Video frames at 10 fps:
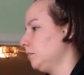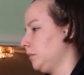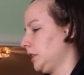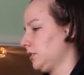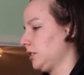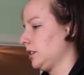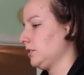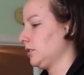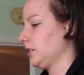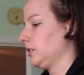Make sure I
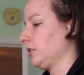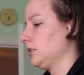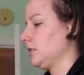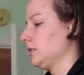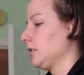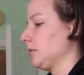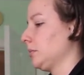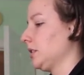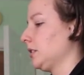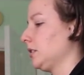don't go into his
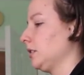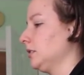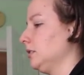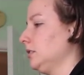armpit at all.